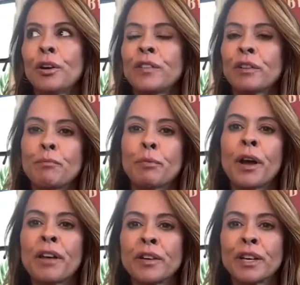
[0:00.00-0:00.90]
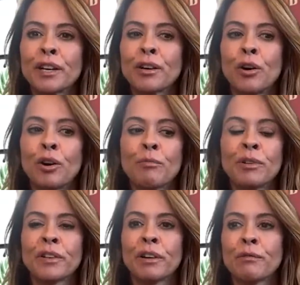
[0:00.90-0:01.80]
know, very private at home
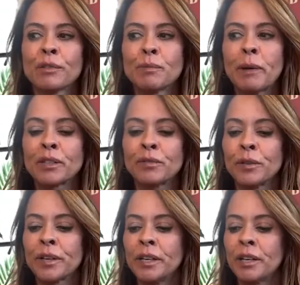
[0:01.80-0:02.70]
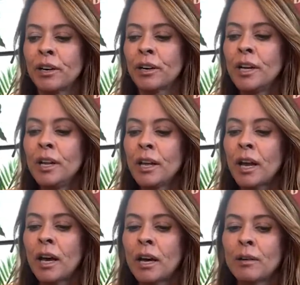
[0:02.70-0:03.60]
and very respectful here.
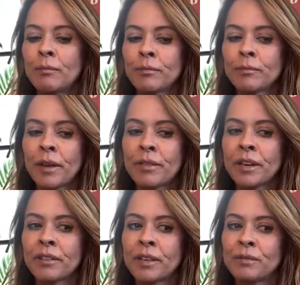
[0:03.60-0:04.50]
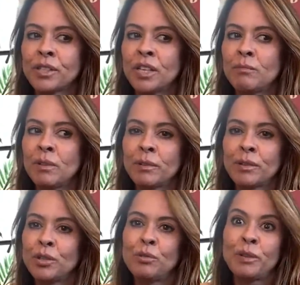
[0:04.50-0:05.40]
I think they've seen me
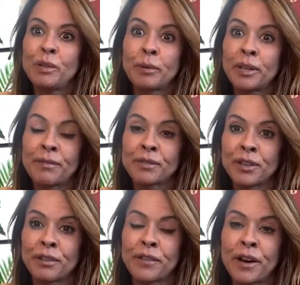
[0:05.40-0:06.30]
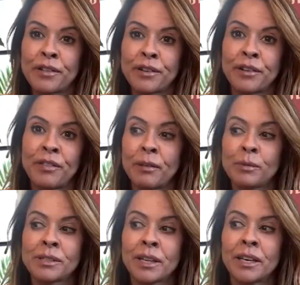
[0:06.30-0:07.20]
with two people after their father, and that
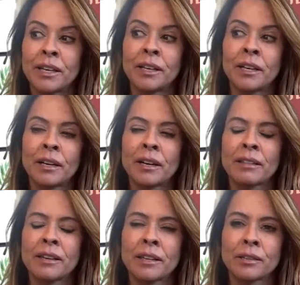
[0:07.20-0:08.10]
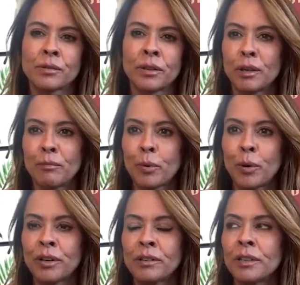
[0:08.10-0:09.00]
was it. And I think that's really
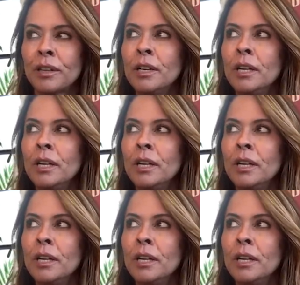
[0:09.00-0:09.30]
important.